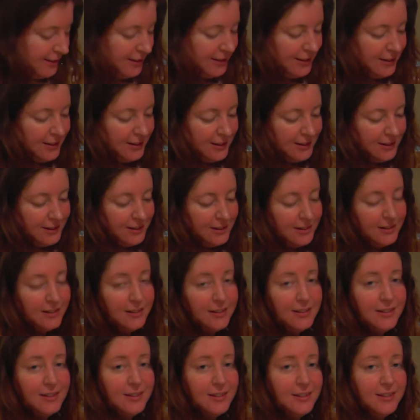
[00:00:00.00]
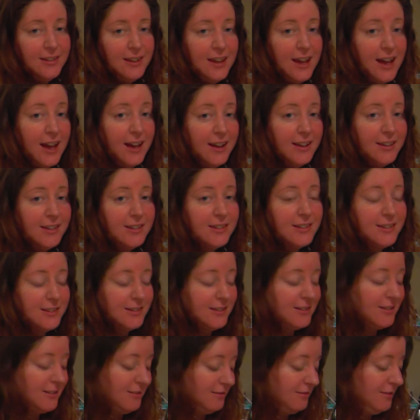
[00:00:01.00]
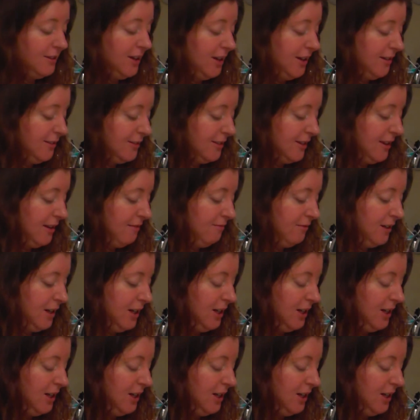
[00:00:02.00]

And it seems to work alright. We've had a few nice things already.